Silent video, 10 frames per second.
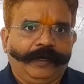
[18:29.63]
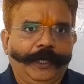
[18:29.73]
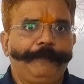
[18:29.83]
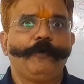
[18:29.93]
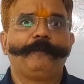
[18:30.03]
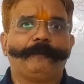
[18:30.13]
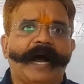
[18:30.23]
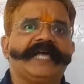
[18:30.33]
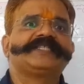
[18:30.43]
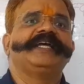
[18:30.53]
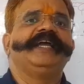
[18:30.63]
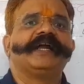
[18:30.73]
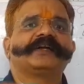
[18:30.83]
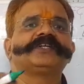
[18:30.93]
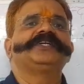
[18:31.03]
If you pass the
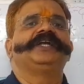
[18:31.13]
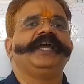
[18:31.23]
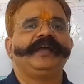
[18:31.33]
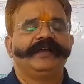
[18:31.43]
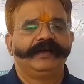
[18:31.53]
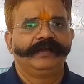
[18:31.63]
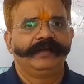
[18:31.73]
electricity